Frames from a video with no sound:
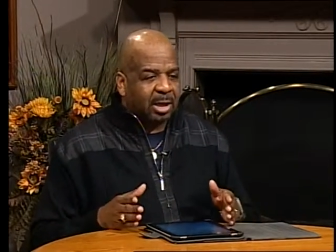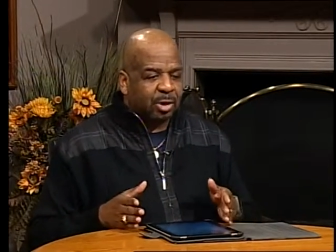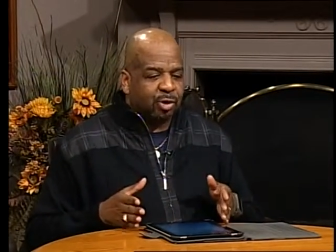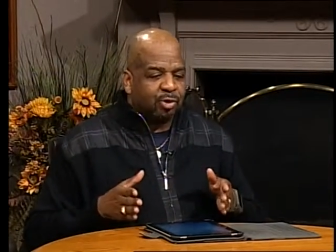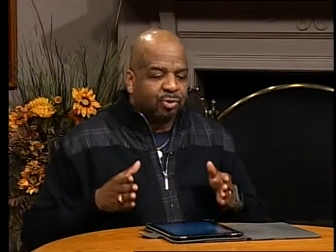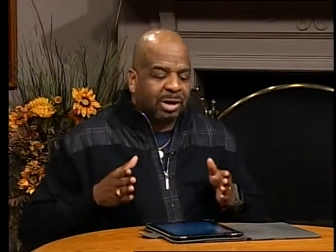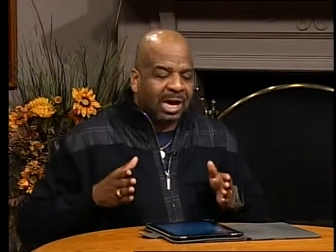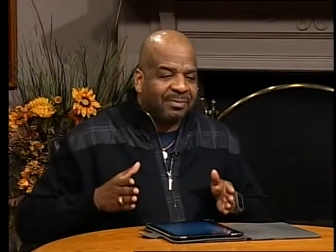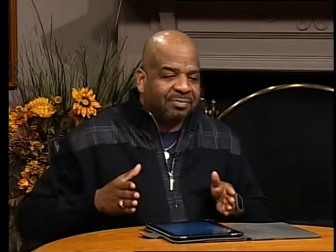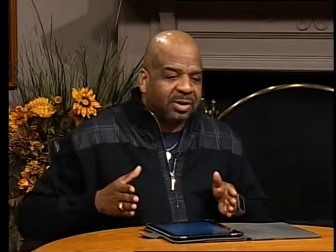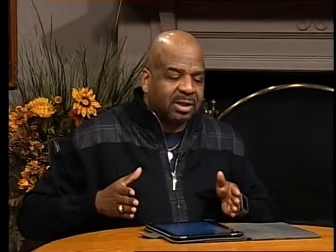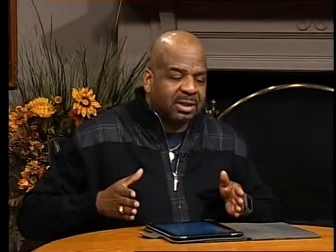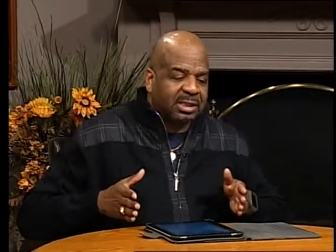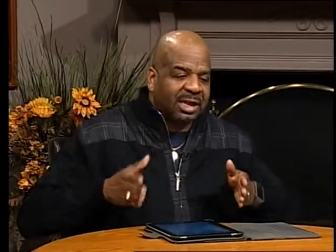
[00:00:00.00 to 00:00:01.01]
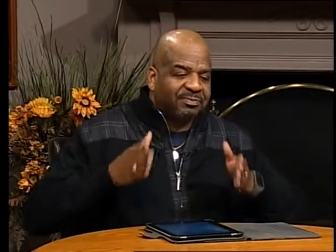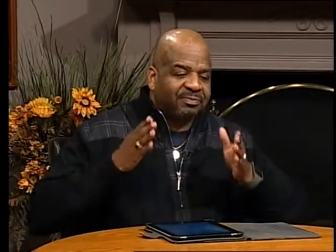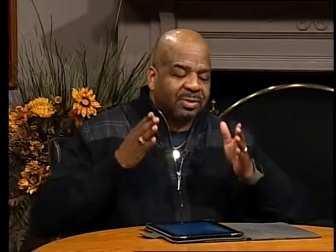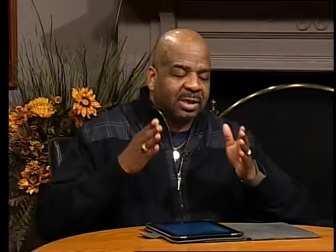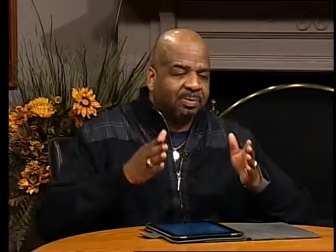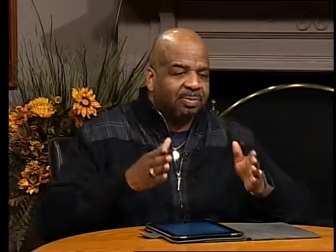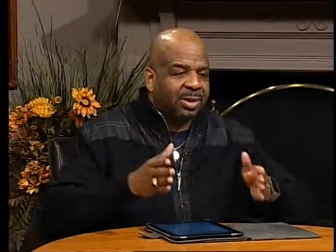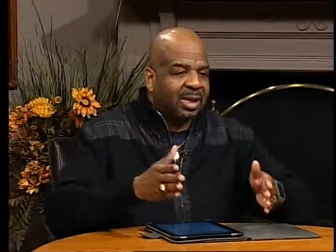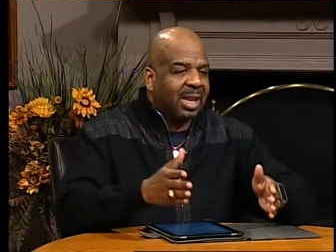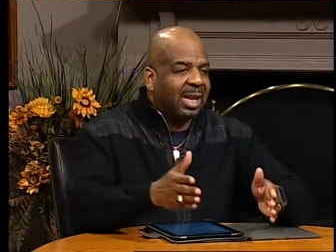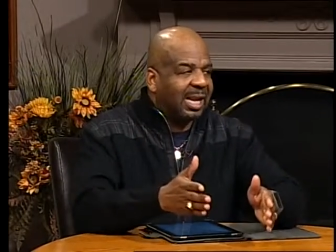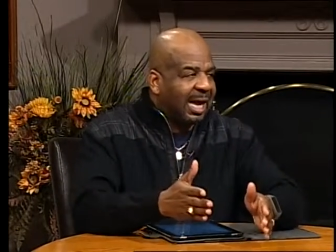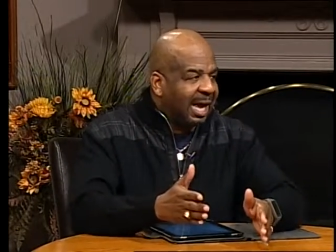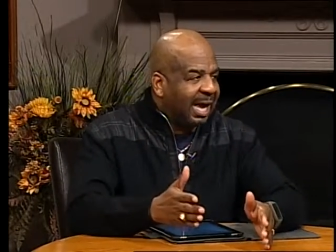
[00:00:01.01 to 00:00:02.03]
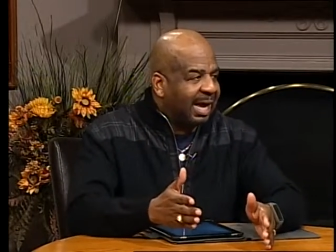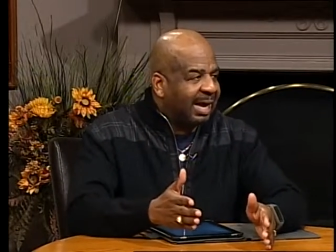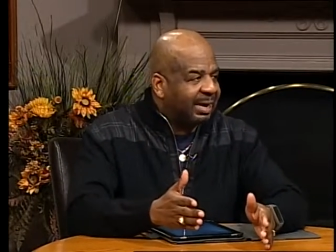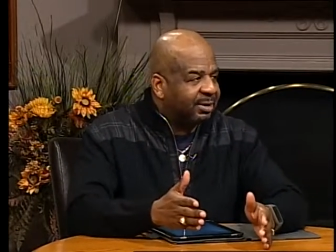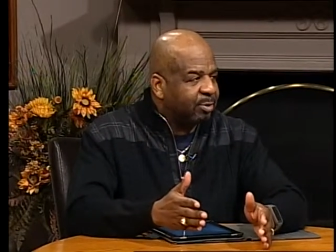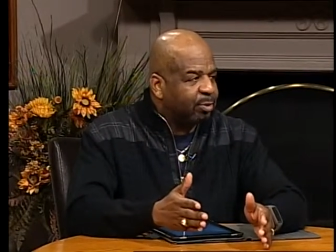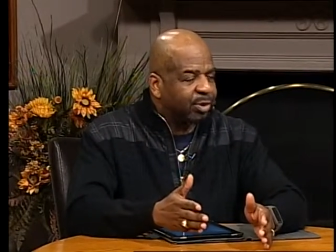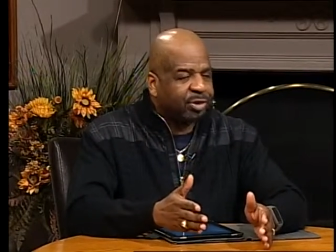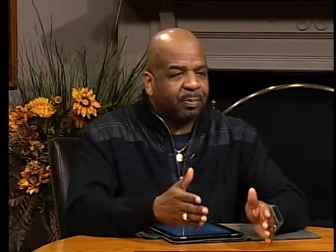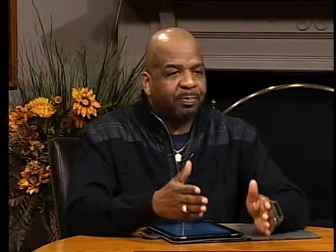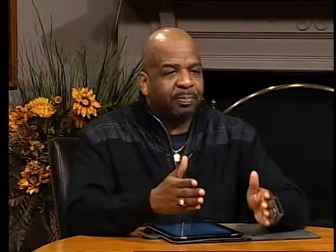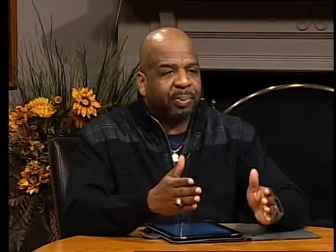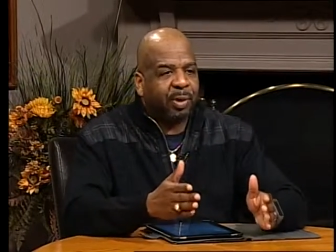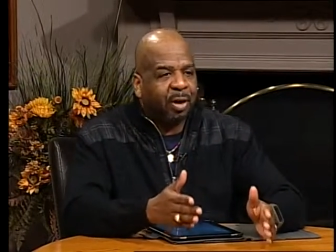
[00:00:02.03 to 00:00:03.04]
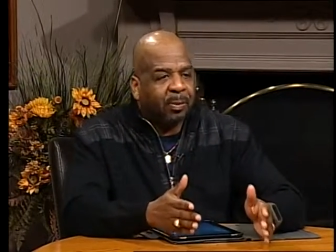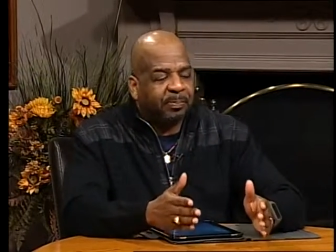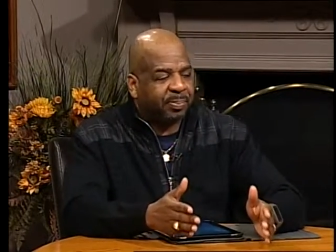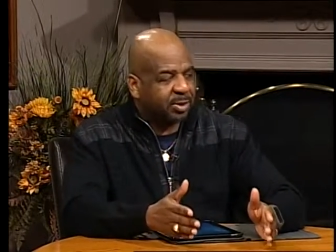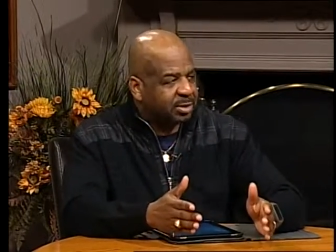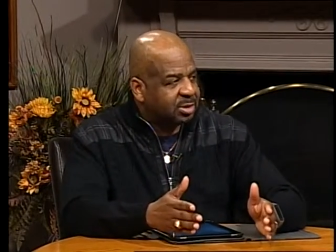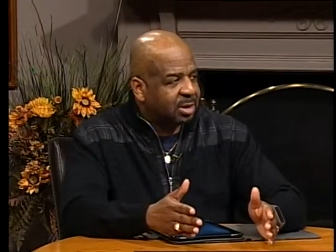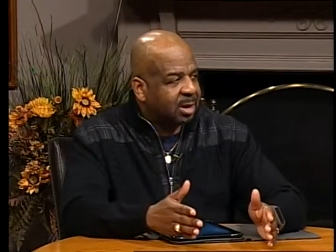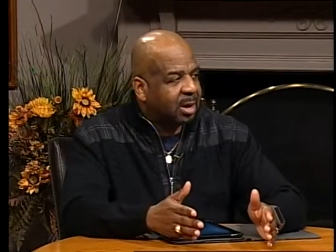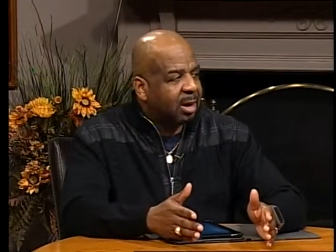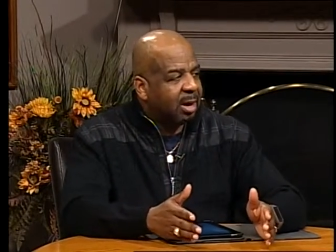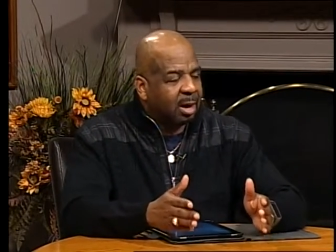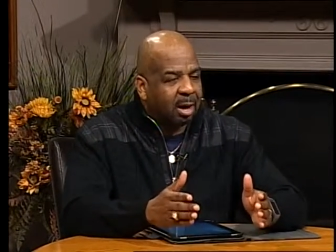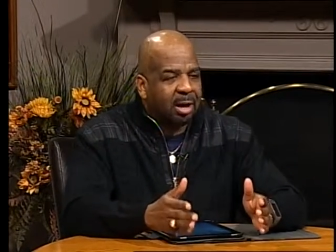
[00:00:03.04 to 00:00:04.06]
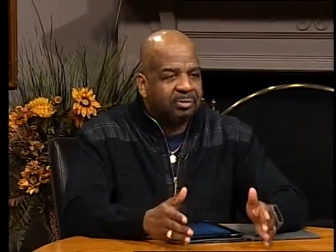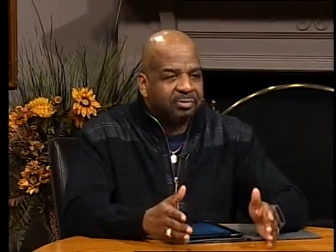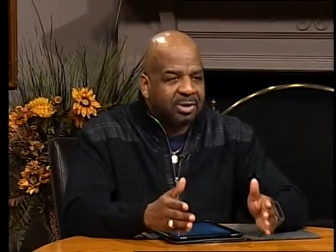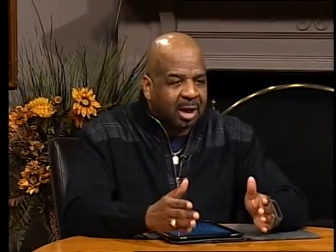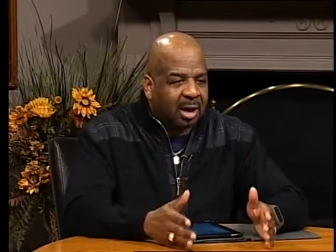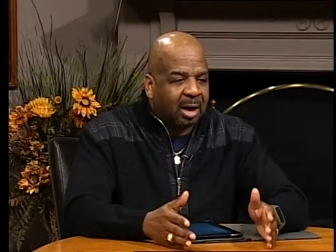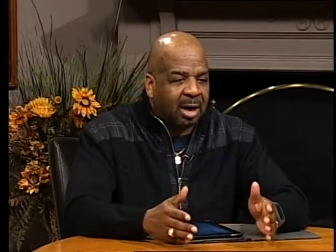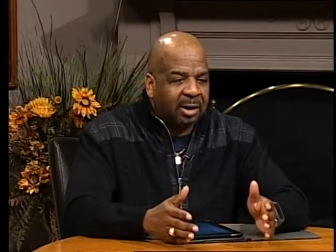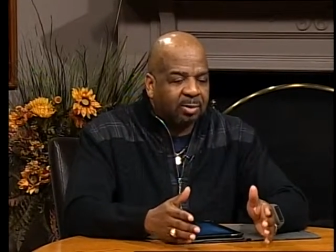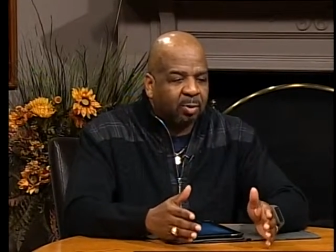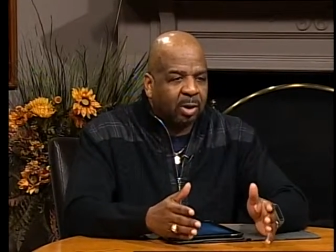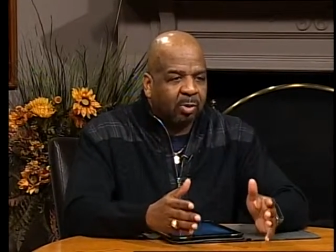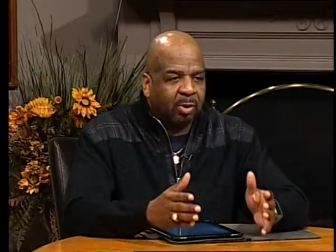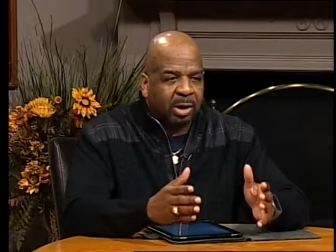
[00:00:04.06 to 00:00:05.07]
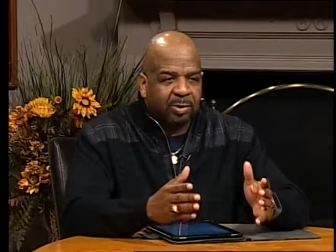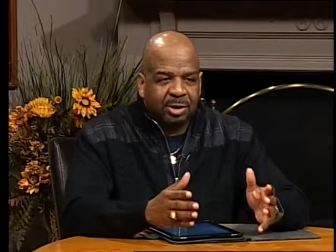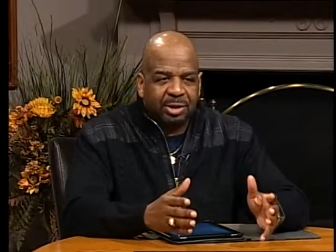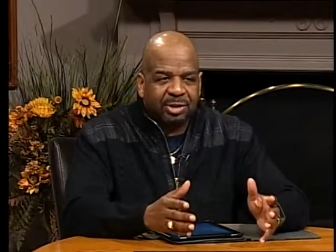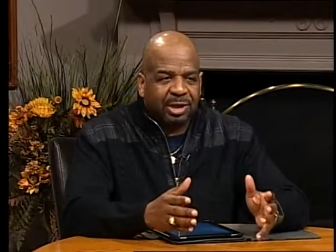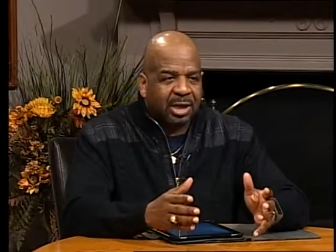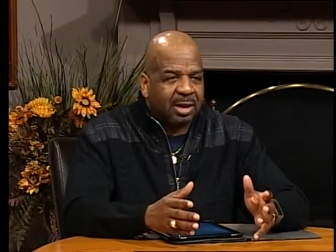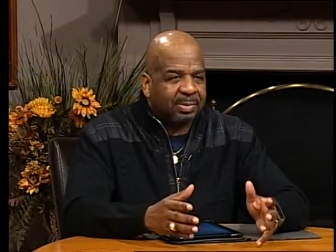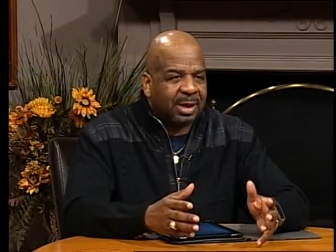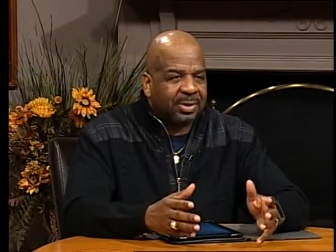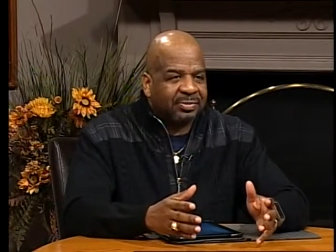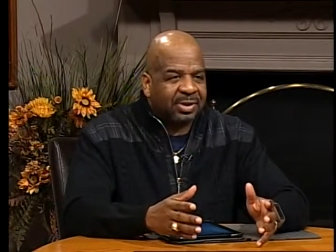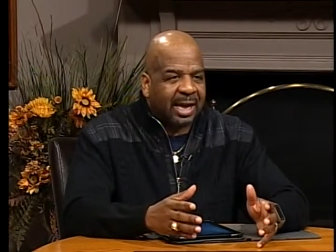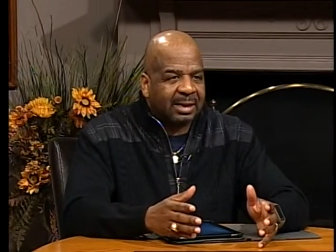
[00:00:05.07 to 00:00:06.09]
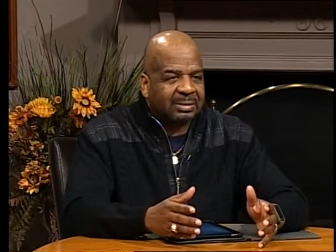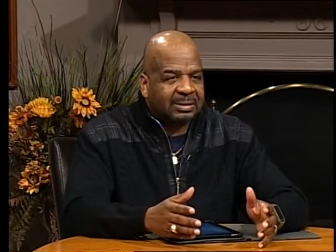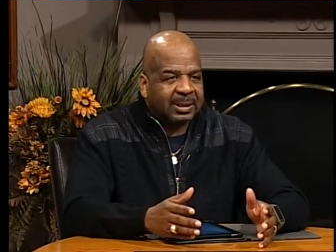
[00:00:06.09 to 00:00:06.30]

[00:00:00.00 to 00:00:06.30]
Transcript: you have to definitely be aligned with the purpose of God. What, what do you think about that?